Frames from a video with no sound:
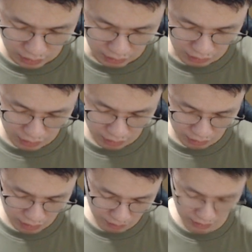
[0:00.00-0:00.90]
Alright, so
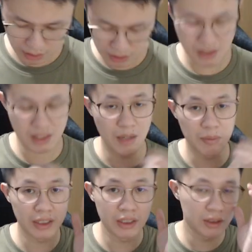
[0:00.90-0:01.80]
same thing is just
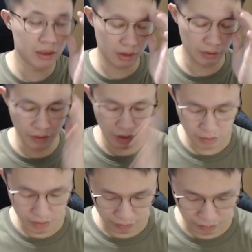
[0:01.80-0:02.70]
subbing in the
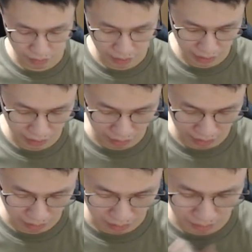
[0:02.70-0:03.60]
values of cosine A
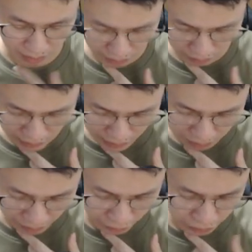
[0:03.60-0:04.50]
cosine B, but really
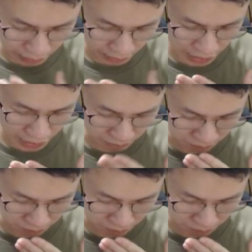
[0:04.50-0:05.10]
before you can actually